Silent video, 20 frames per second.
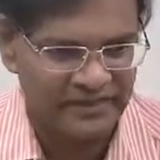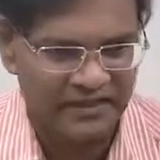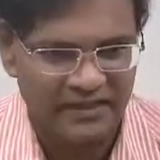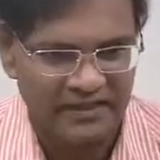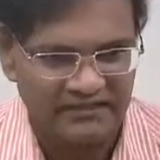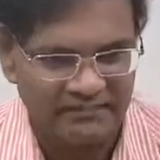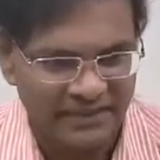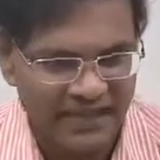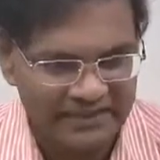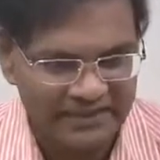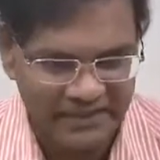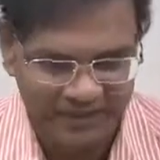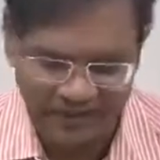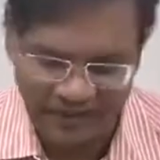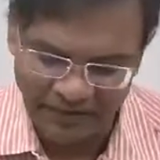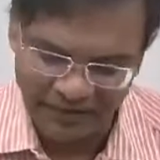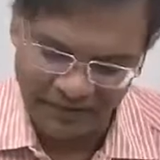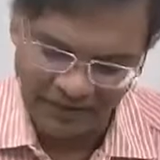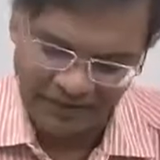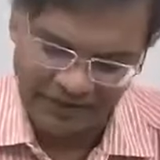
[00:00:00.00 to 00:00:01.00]
Maximum
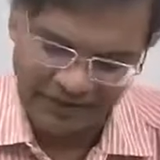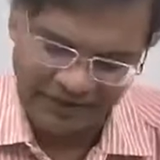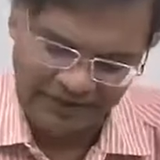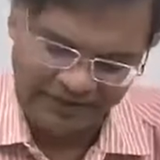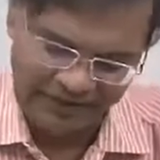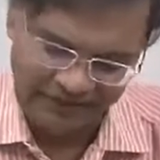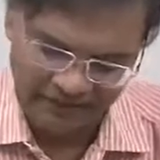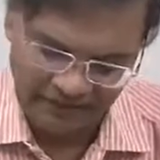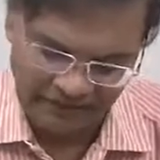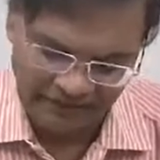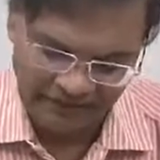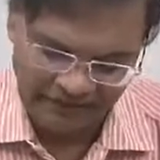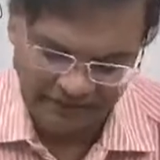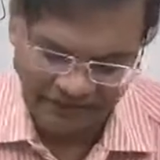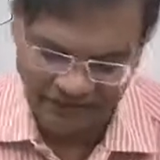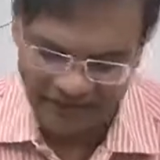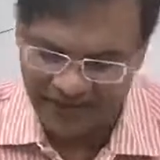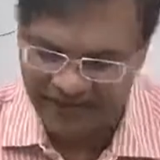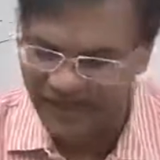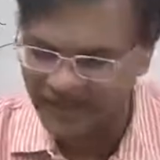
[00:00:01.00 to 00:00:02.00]
number of cases are
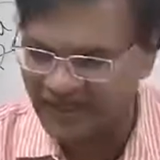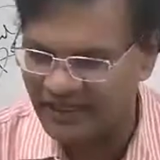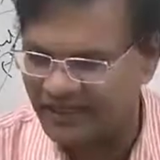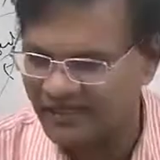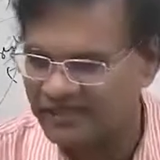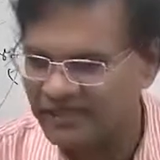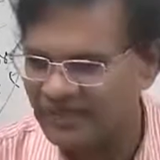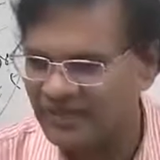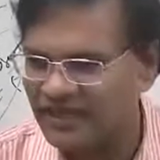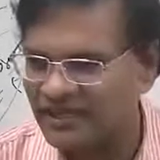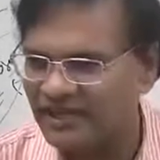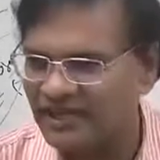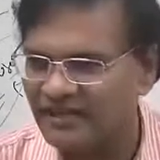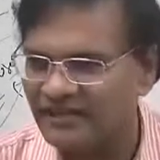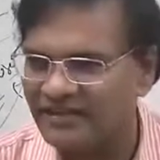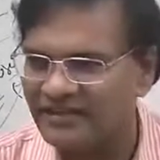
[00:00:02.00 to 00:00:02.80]
filed against only